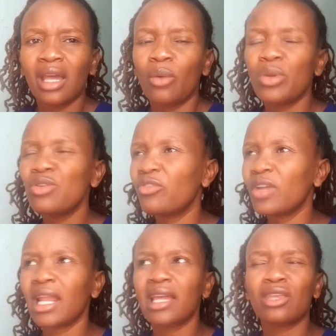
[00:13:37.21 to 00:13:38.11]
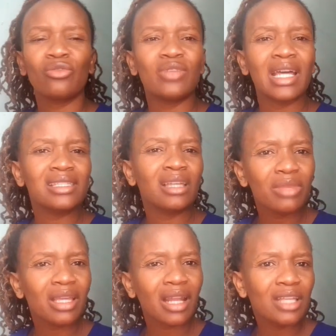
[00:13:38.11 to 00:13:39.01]
when you feel like you've done
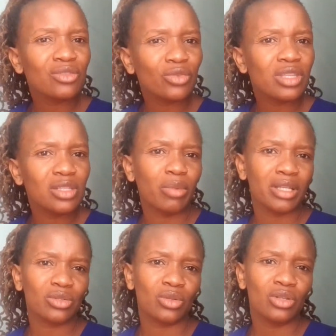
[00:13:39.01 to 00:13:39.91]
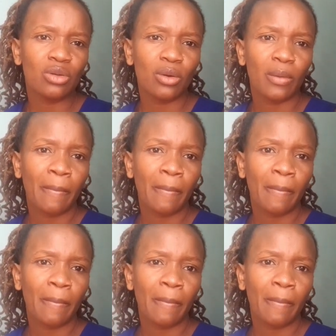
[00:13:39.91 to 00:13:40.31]
something nice for this person, you know.